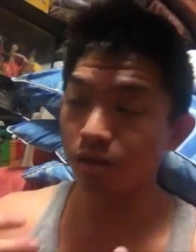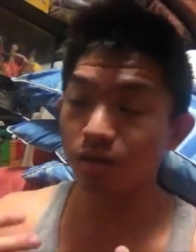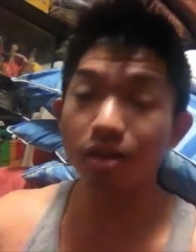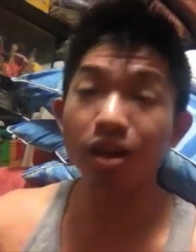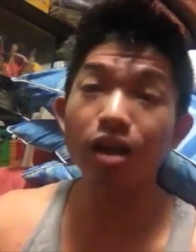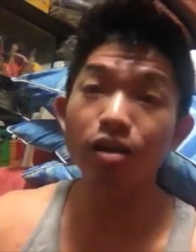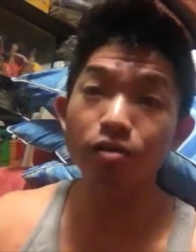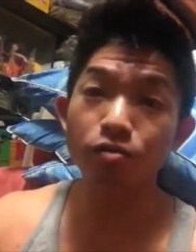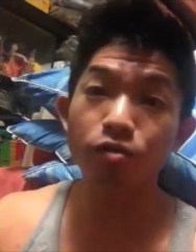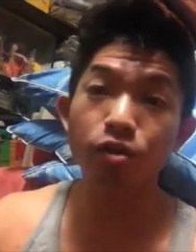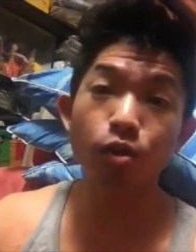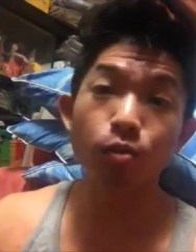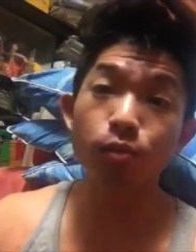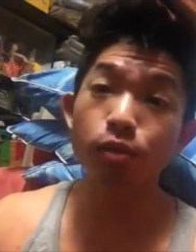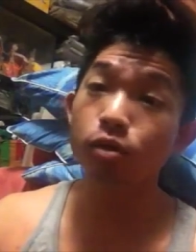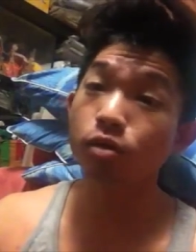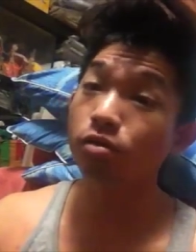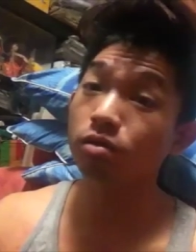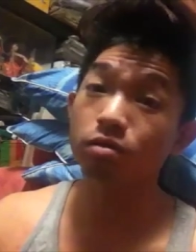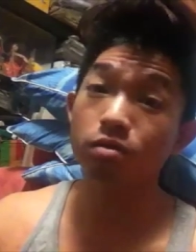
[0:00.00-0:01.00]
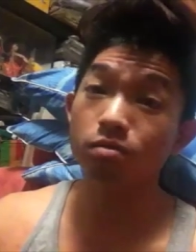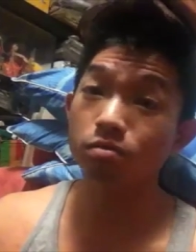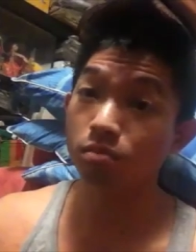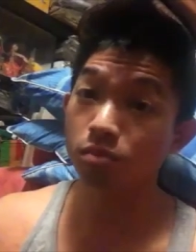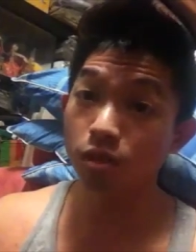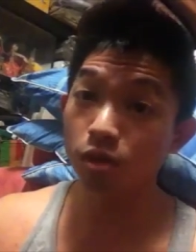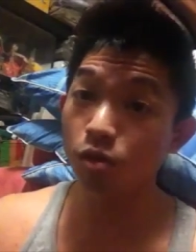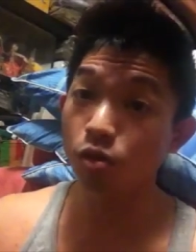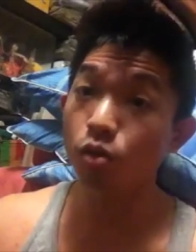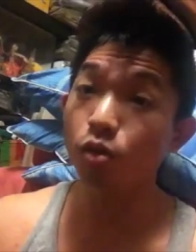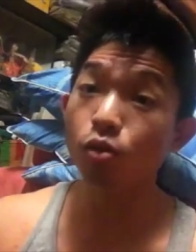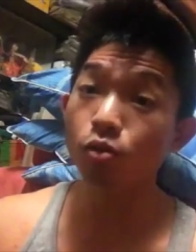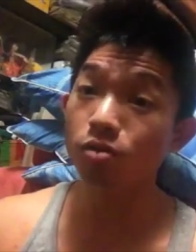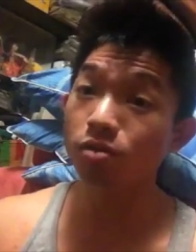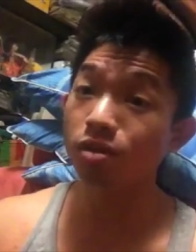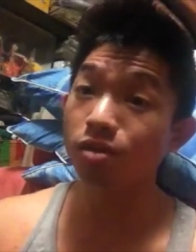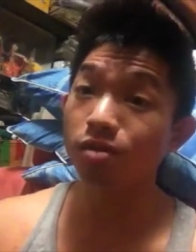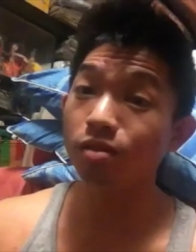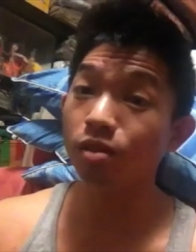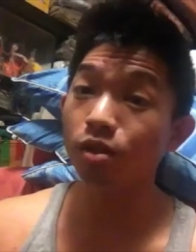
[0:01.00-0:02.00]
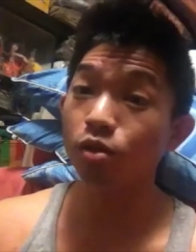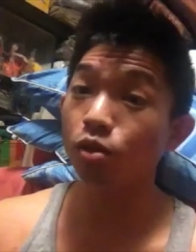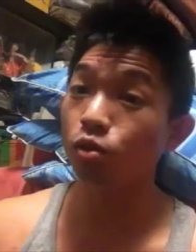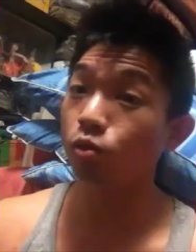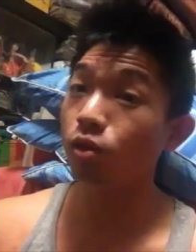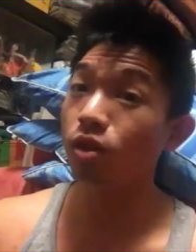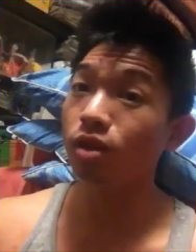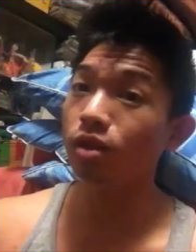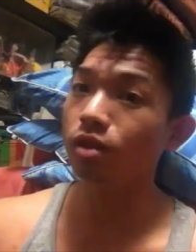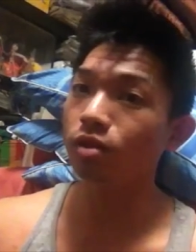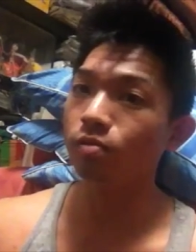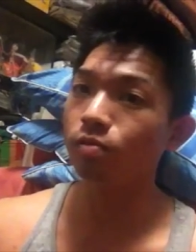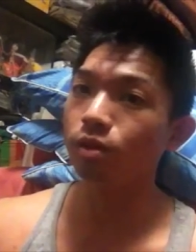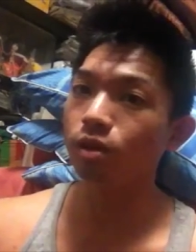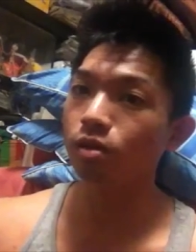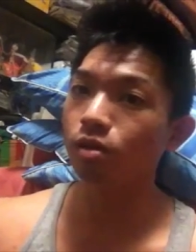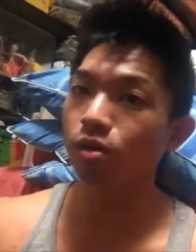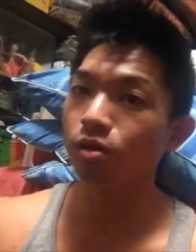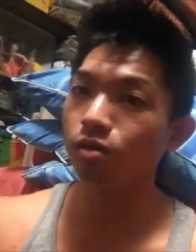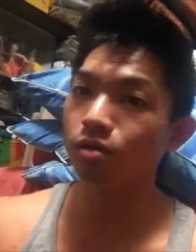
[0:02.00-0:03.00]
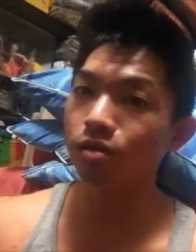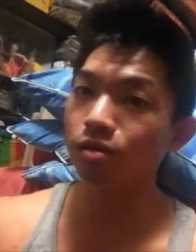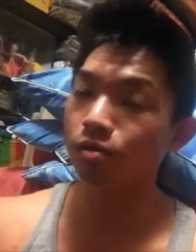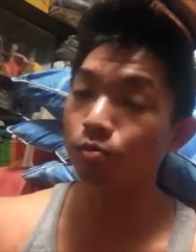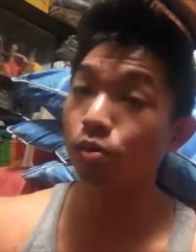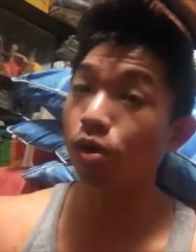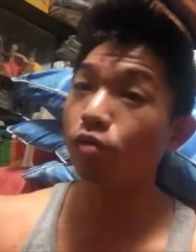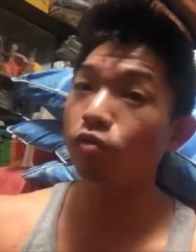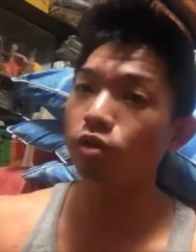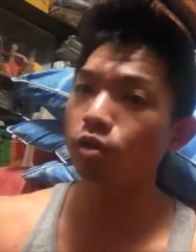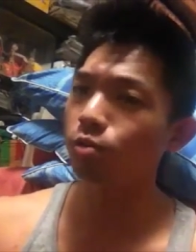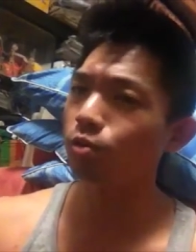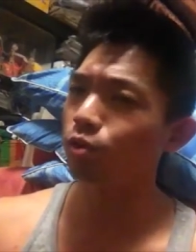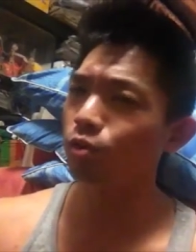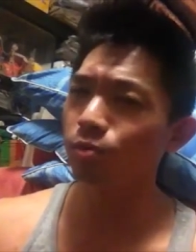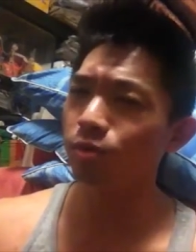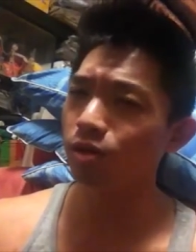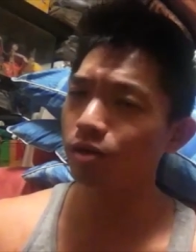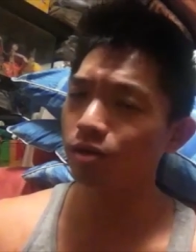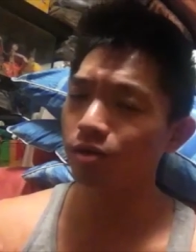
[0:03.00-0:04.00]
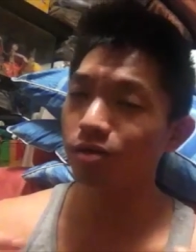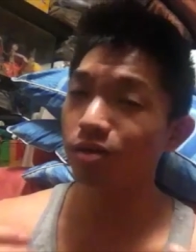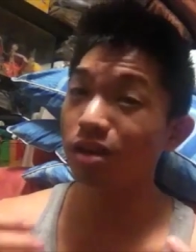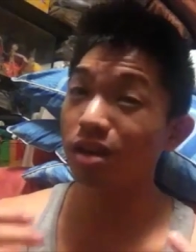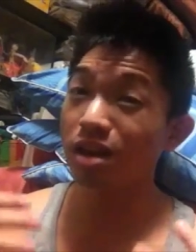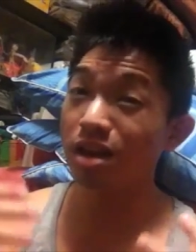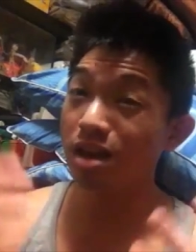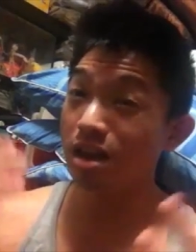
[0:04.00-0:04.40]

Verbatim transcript: is heartfelt because you know he's not doing this because it's profitable because